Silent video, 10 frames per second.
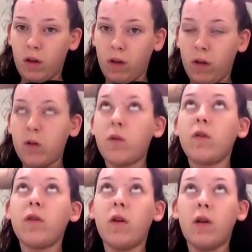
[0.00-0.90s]
And
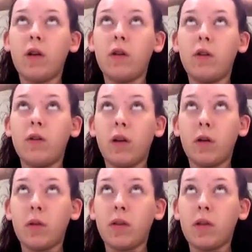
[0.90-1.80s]
also I do
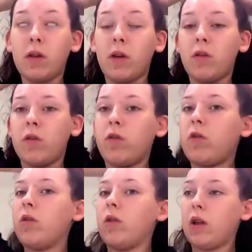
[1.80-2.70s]
recommend that you don't
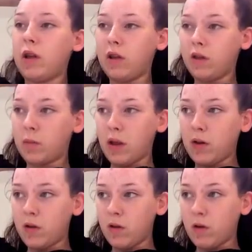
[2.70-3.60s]
like
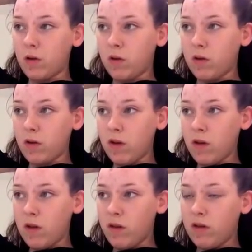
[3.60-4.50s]
spend too long
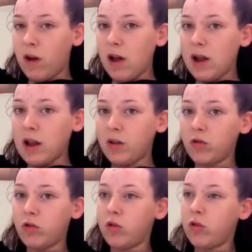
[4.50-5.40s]
styling
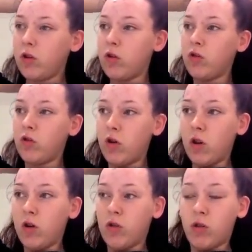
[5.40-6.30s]

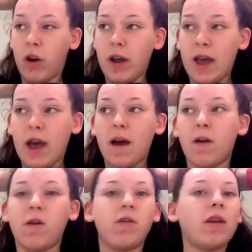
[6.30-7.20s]
dry hair
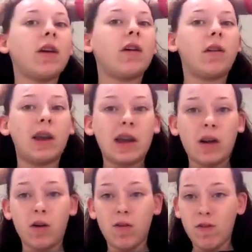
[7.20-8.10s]
or fingering it
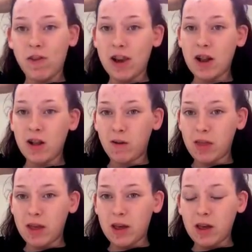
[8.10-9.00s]
or fiddling
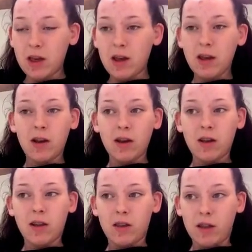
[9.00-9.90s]
with it,
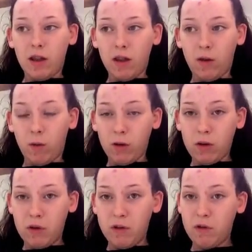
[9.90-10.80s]
because the
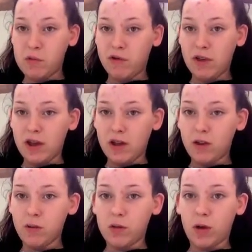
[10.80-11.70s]
oil from your
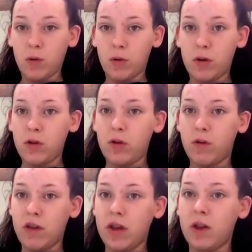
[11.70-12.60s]
fingers will go onto your
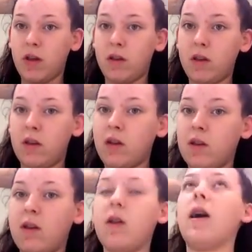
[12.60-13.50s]
fingers
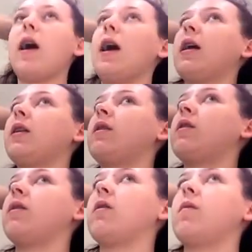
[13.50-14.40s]
and